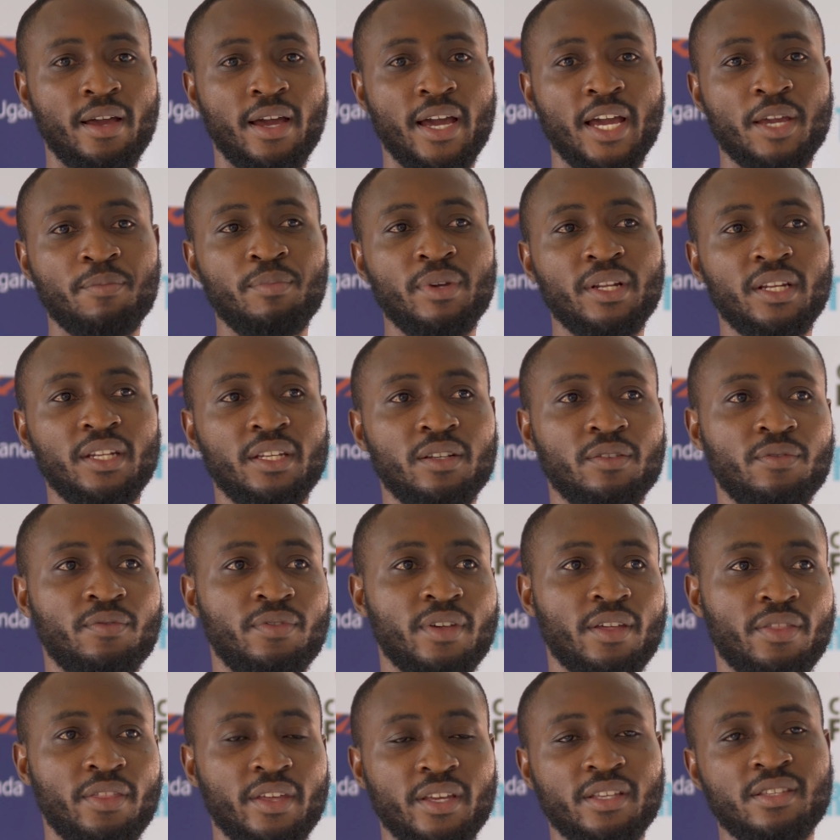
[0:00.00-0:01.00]
I believe
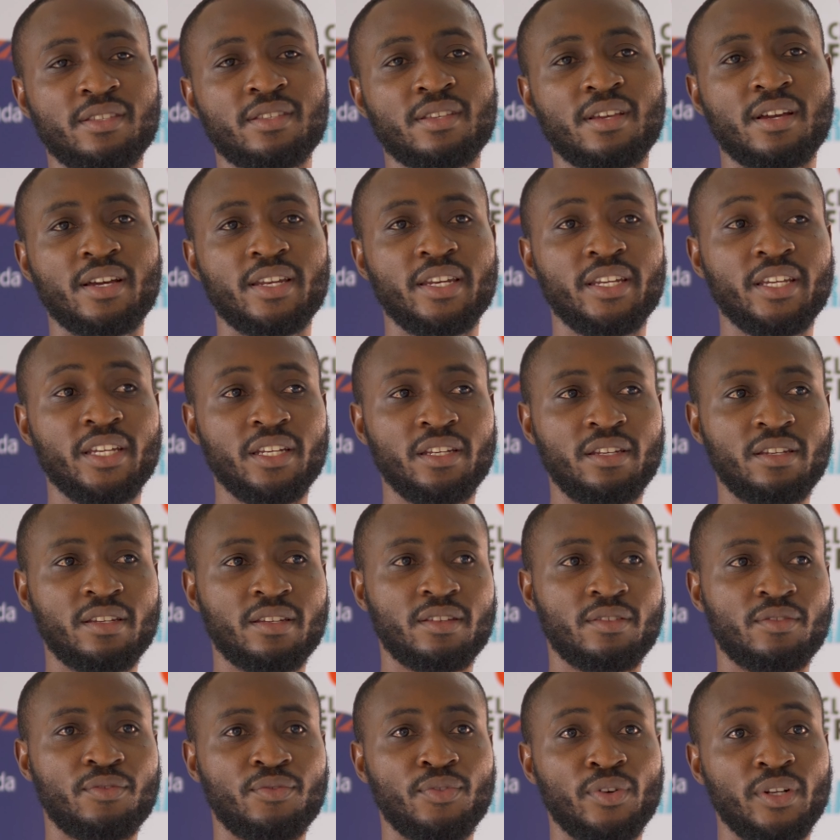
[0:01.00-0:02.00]
that there's a need
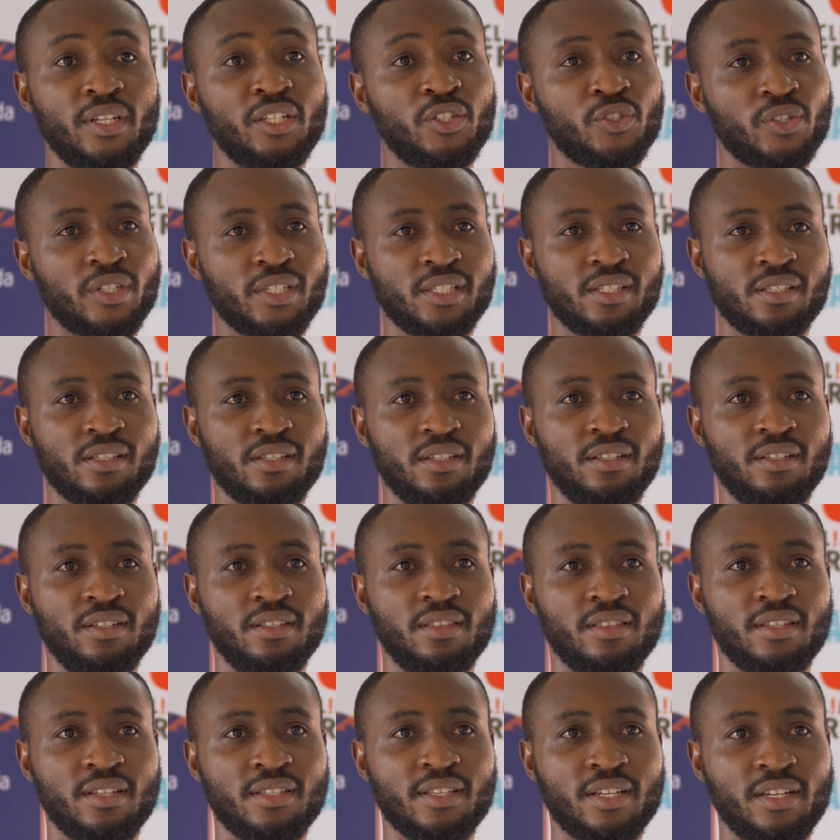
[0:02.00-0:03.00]
for literacy.
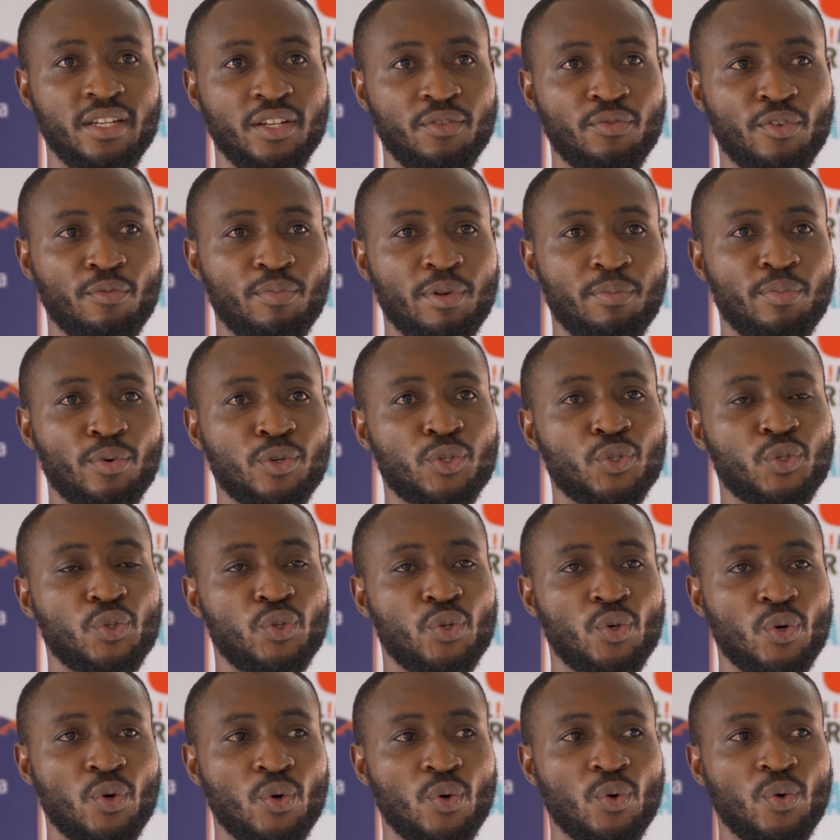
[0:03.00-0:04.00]
There's a need for people to
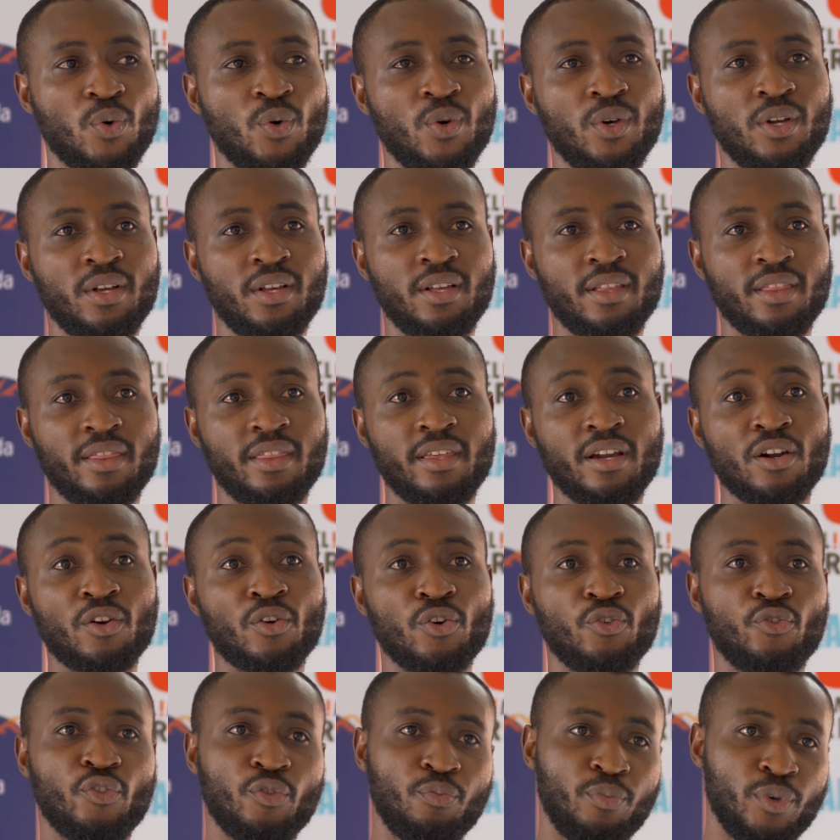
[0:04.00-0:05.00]
know their
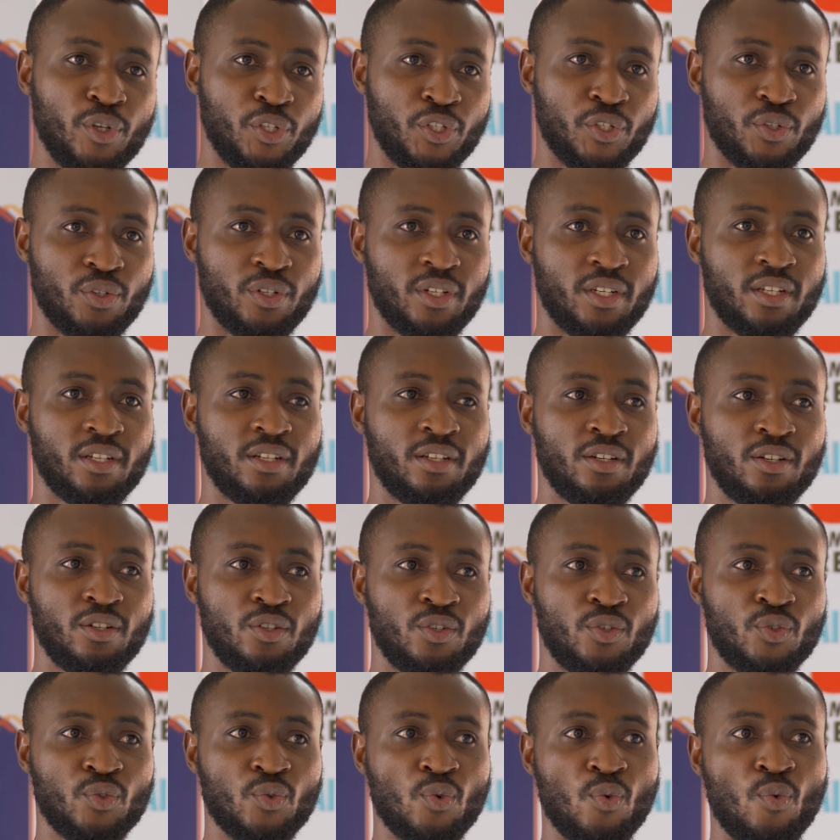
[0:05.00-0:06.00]
contribution
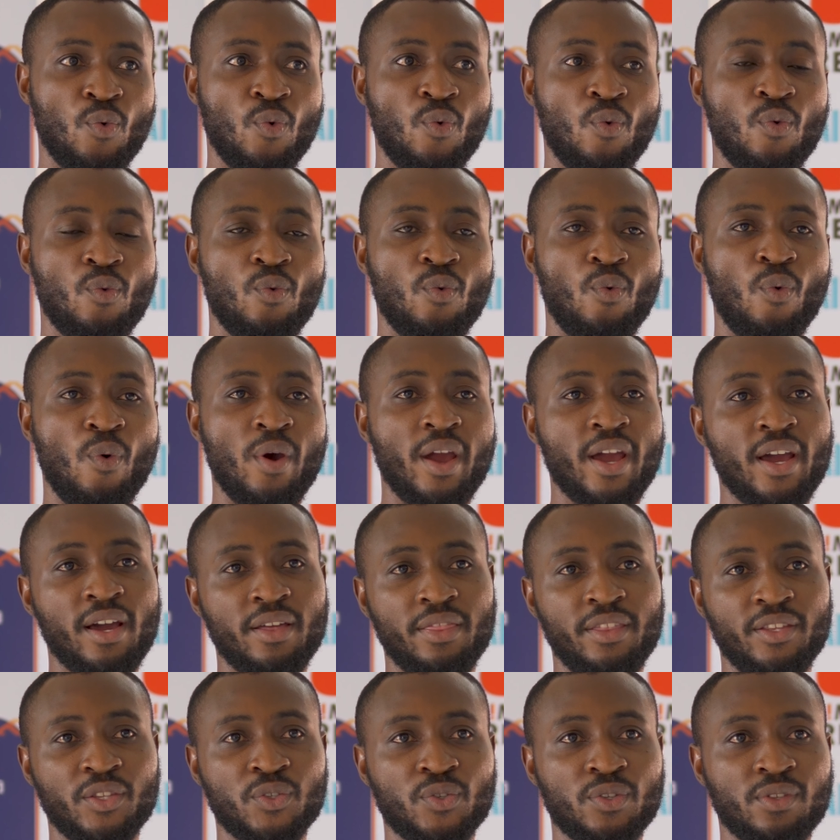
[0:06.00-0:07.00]
to where
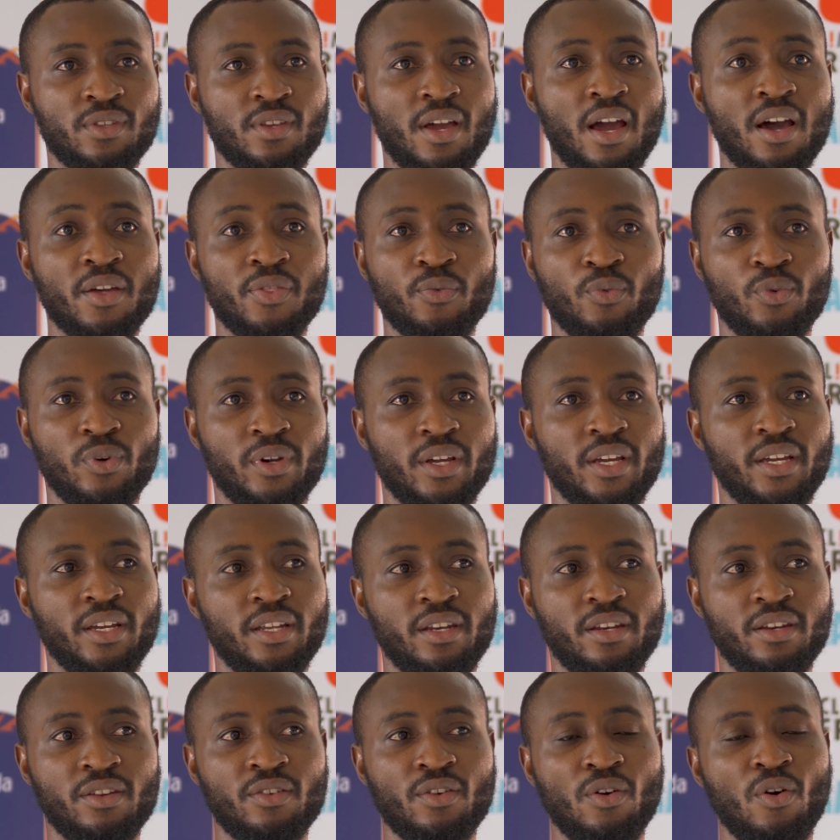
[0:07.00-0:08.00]
this earth will
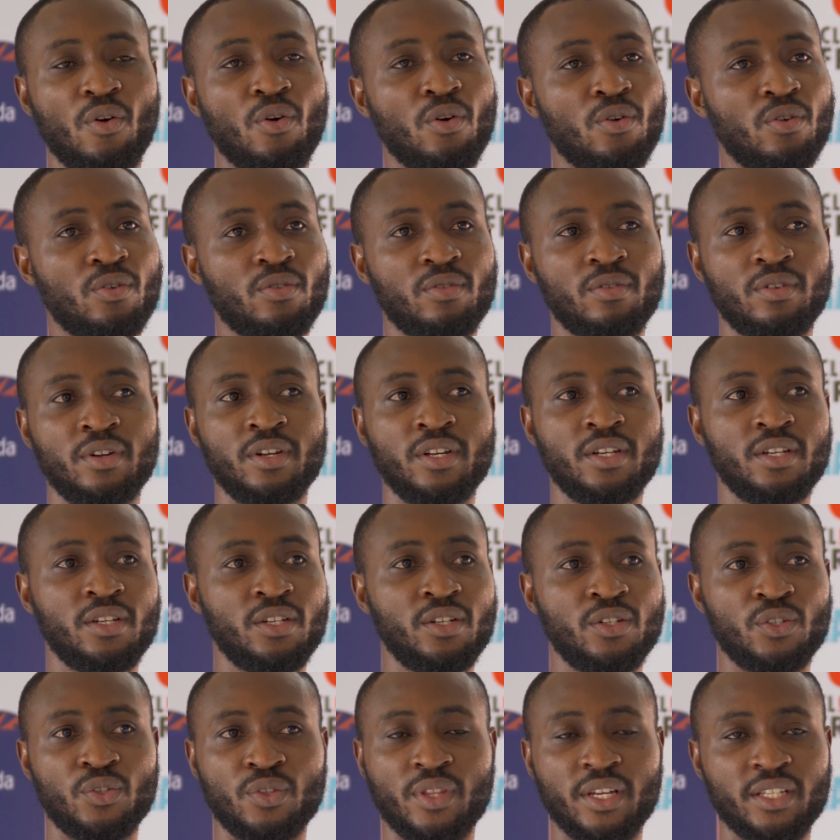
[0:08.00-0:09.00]
end or
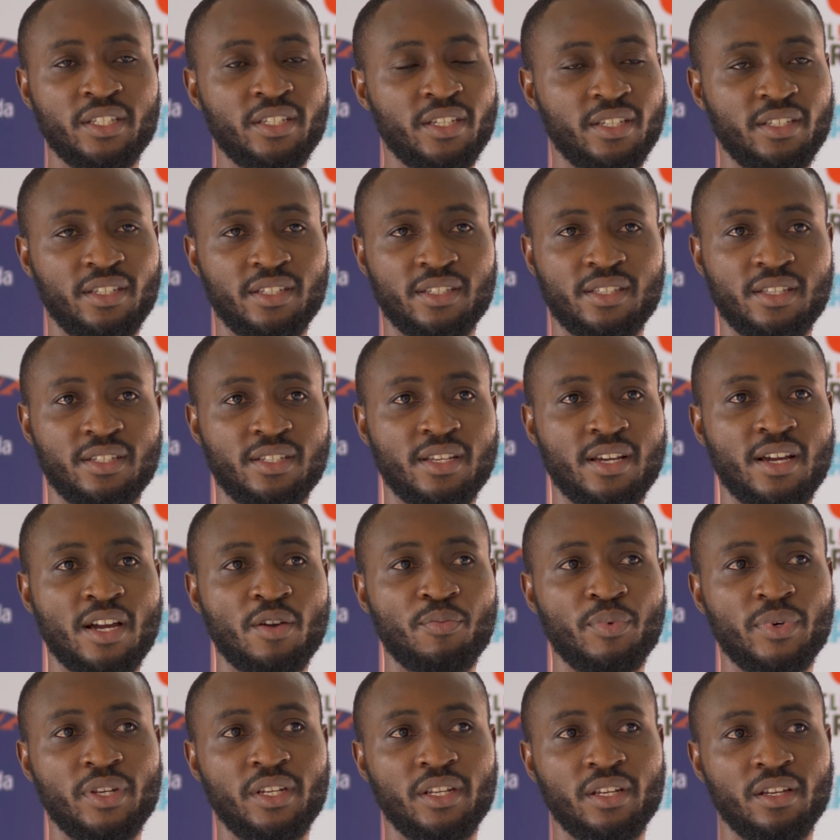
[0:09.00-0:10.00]
the changes that are
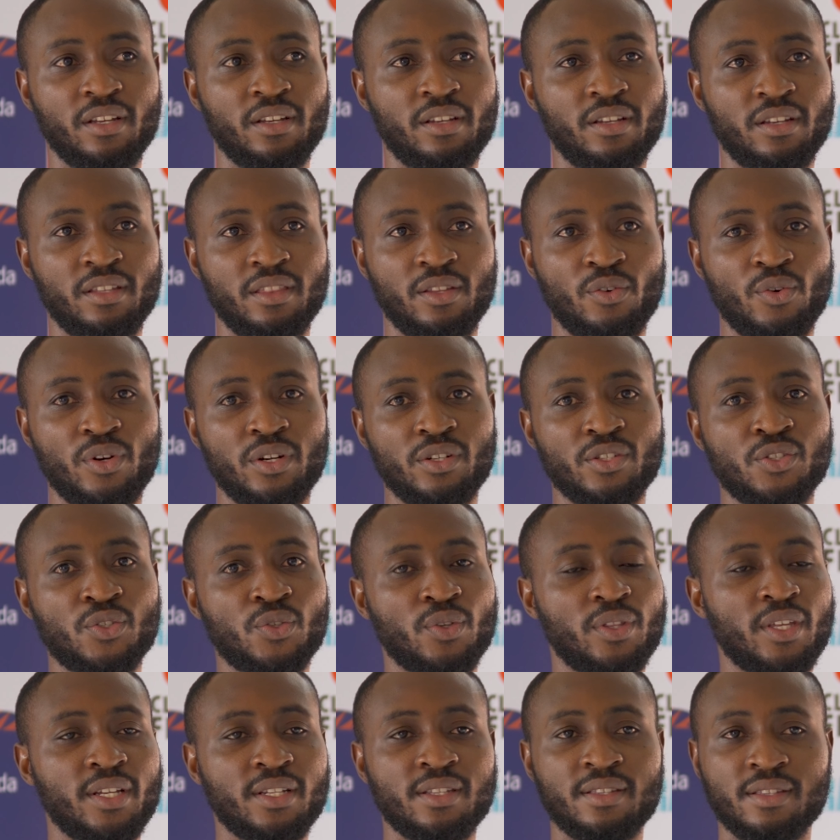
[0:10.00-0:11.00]
happening in the world.
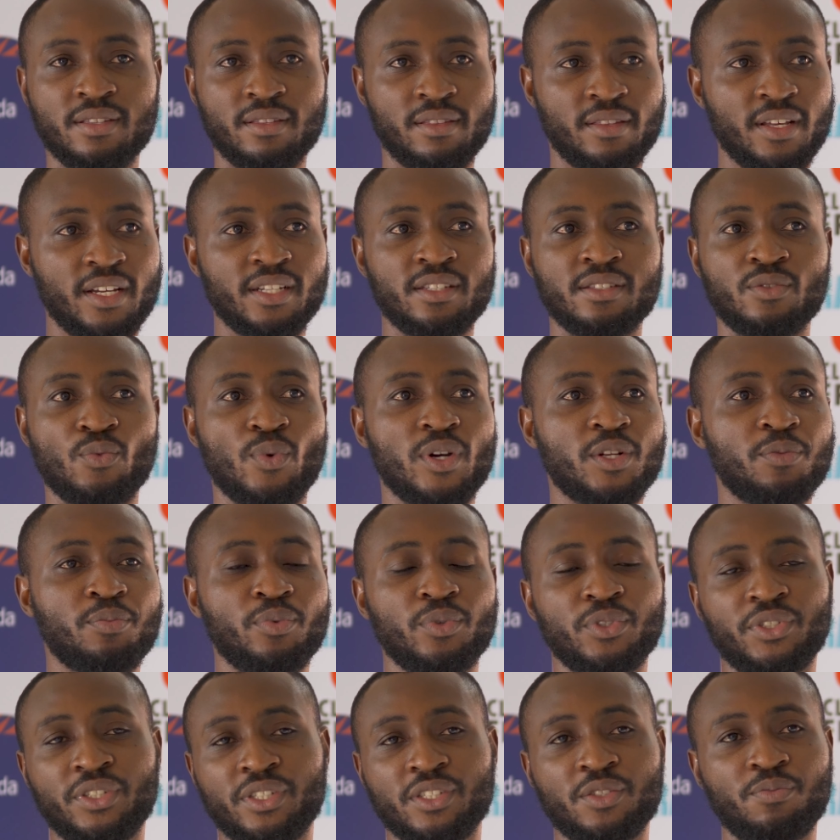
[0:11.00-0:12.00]
So that's what
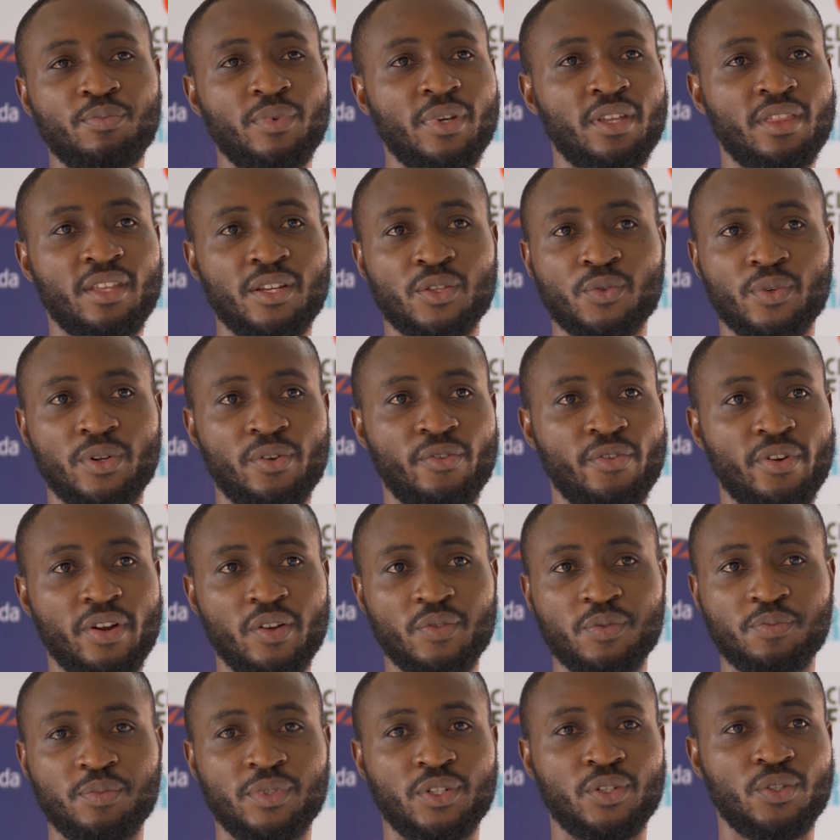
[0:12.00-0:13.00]
pushes me, and that's what
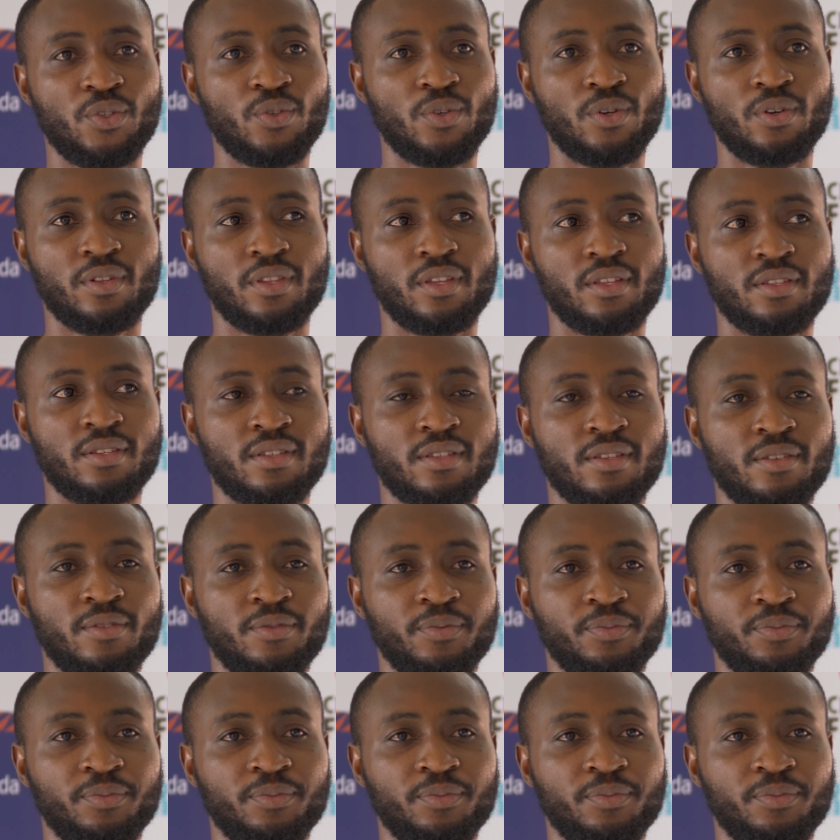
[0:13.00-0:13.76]
drives me to do all this.